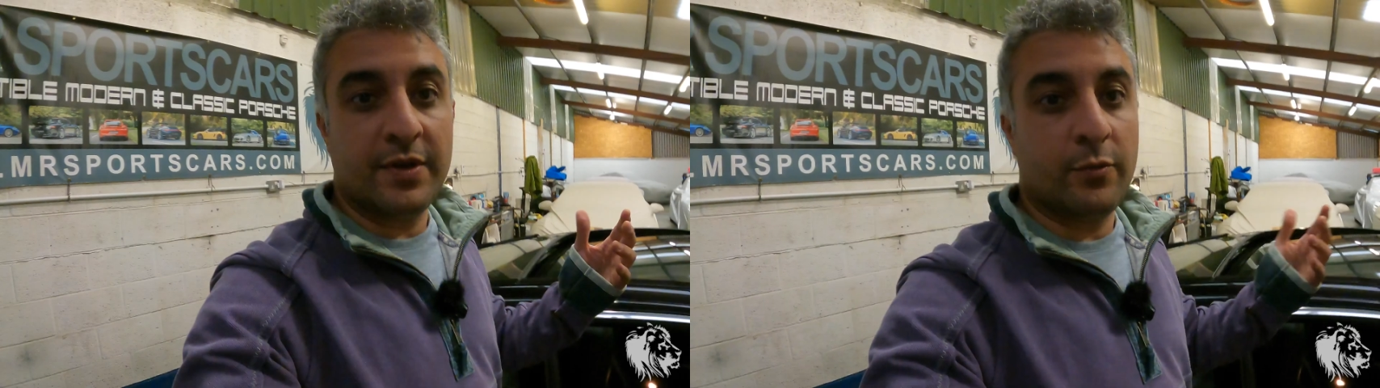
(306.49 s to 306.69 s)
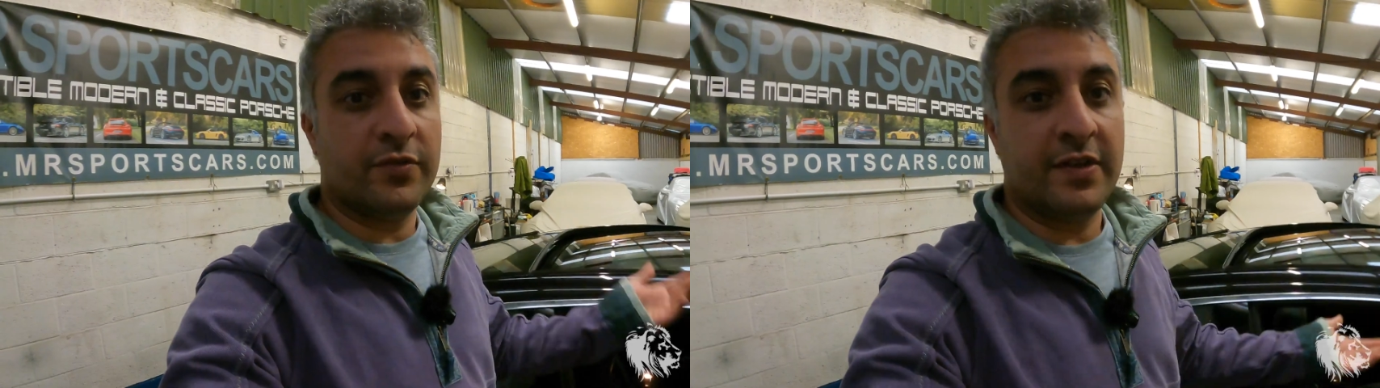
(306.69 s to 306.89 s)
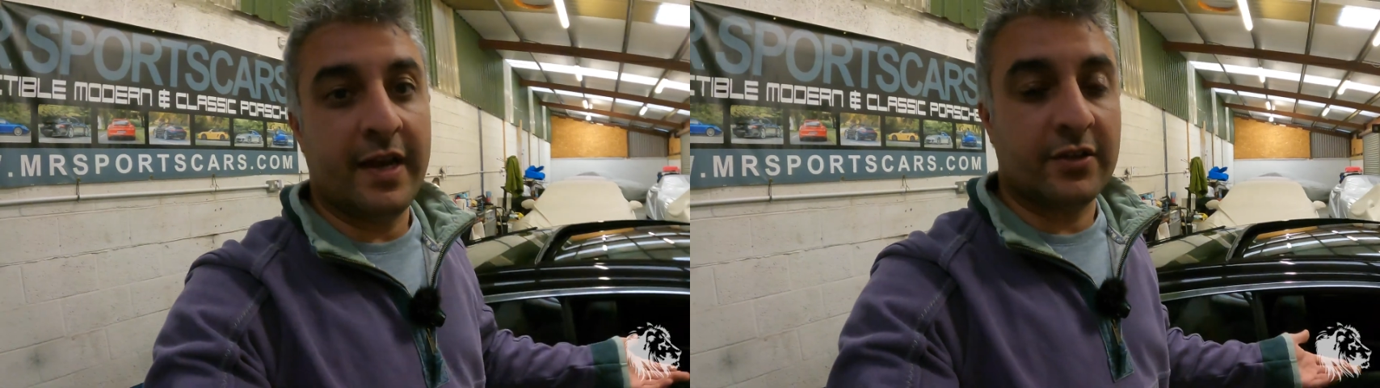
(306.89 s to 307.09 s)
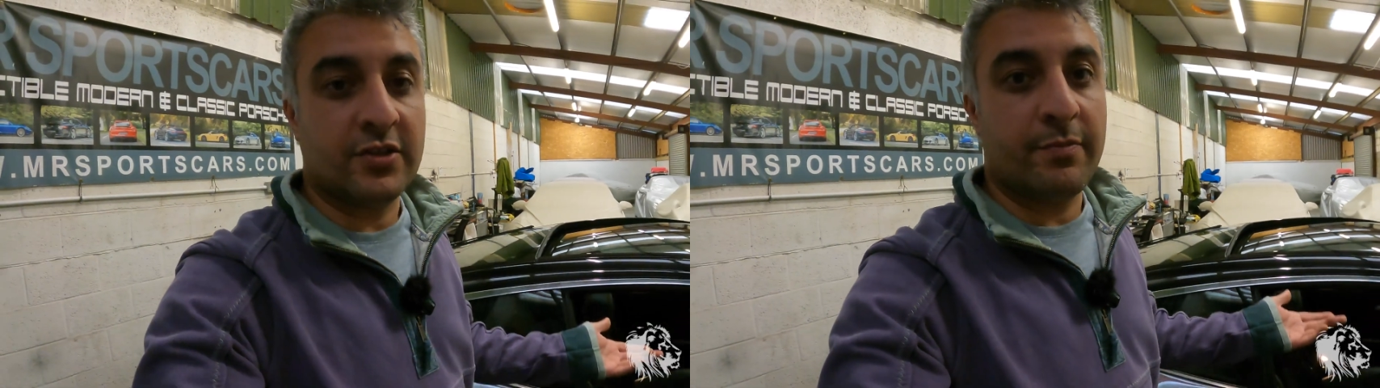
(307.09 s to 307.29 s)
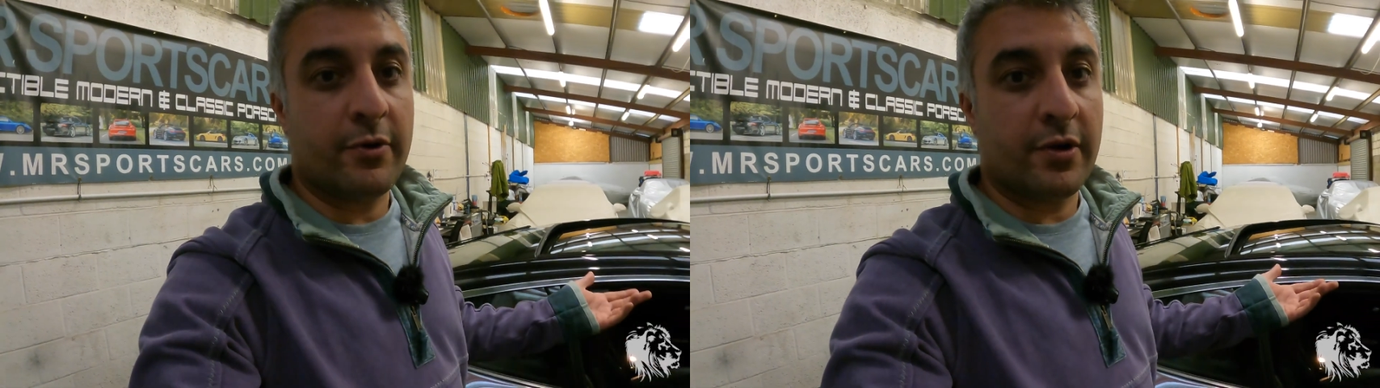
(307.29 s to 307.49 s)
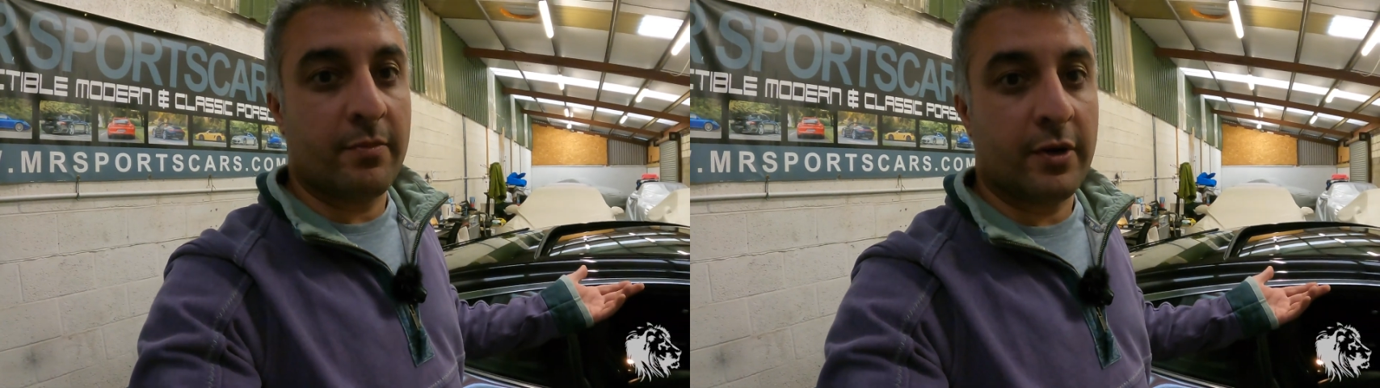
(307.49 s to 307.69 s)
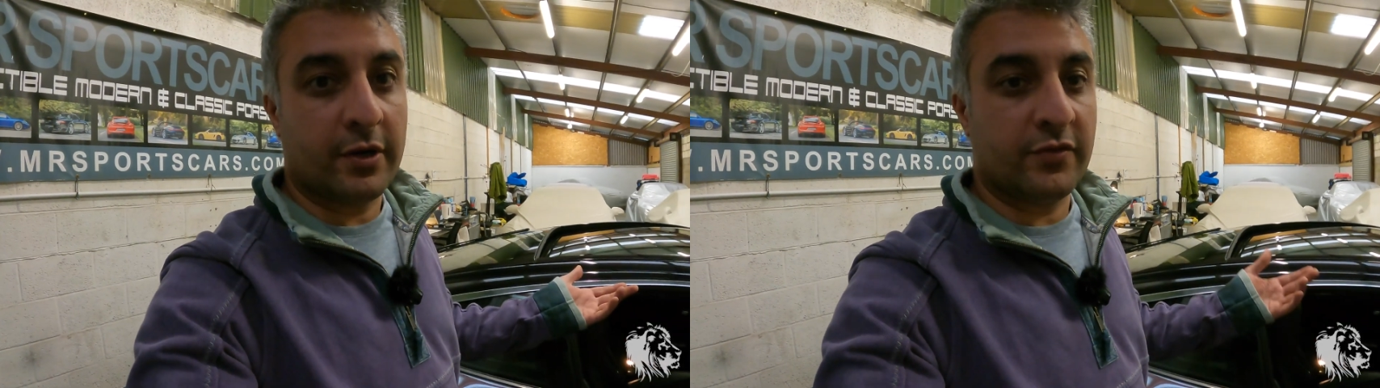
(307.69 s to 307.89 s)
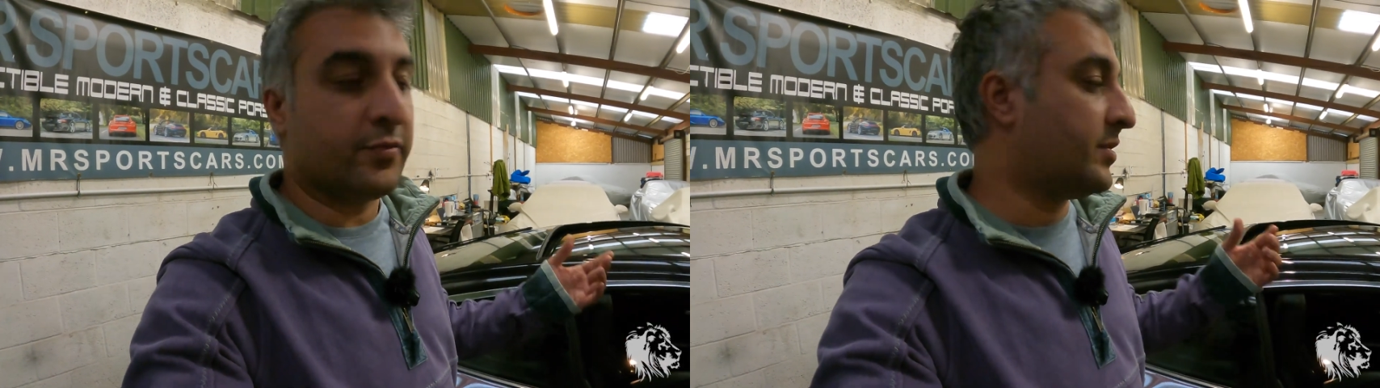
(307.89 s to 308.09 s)
There wasn't actually a broken
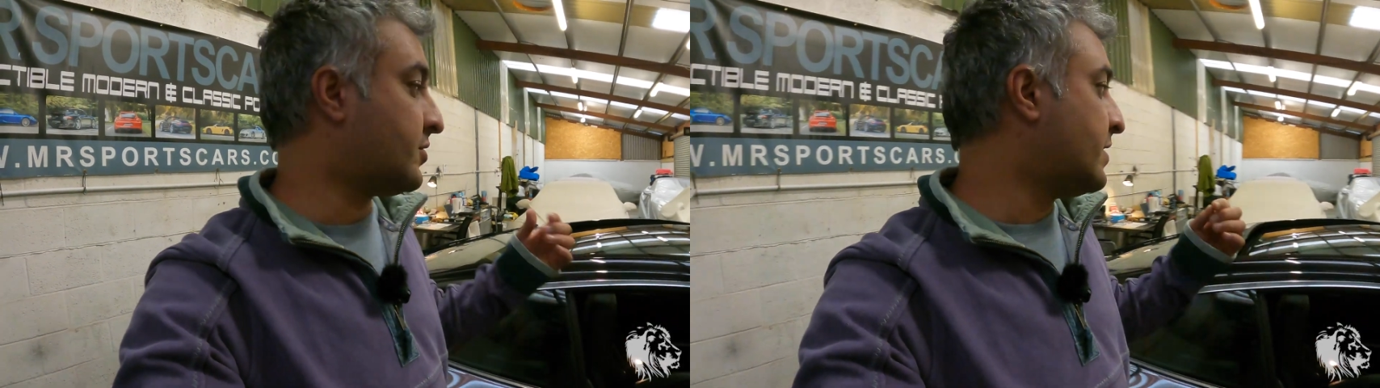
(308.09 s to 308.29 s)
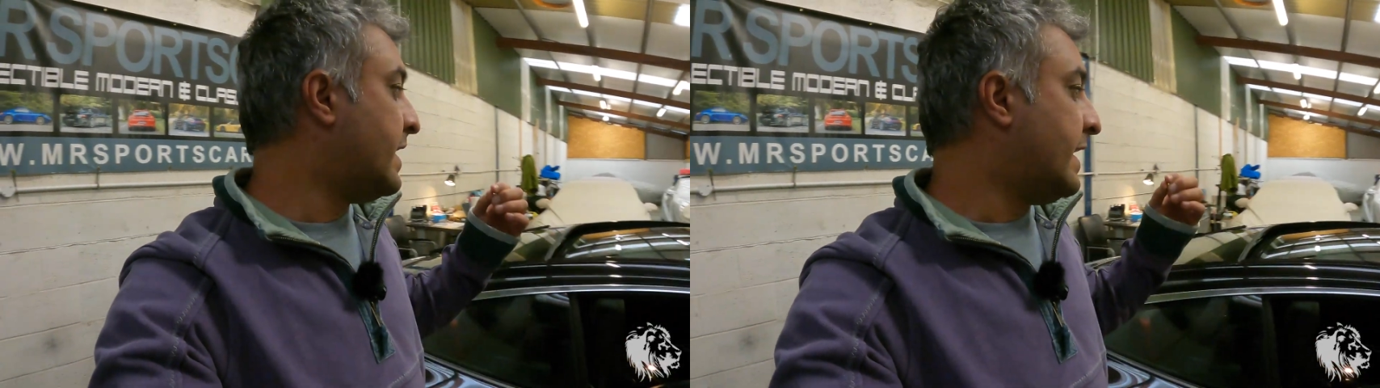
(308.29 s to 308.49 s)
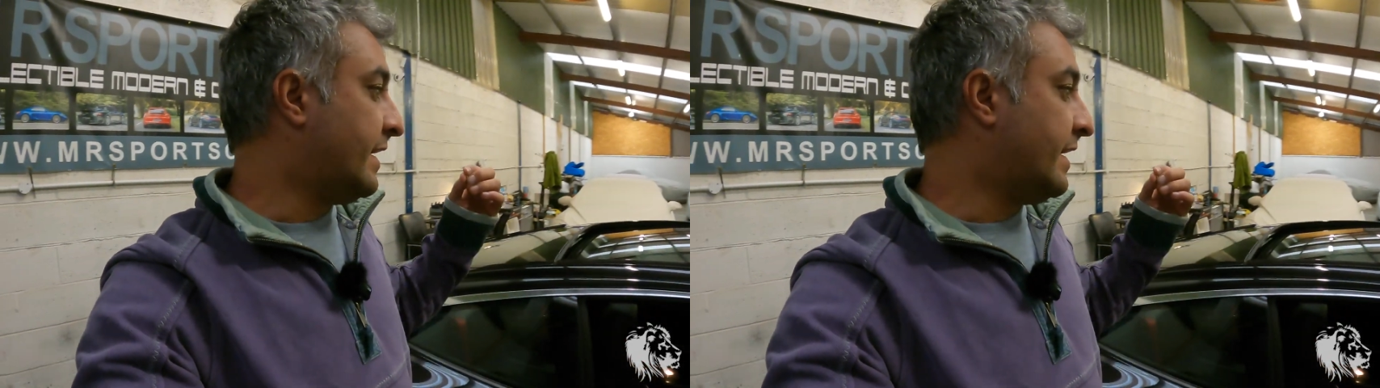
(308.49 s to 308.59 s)
micro switch.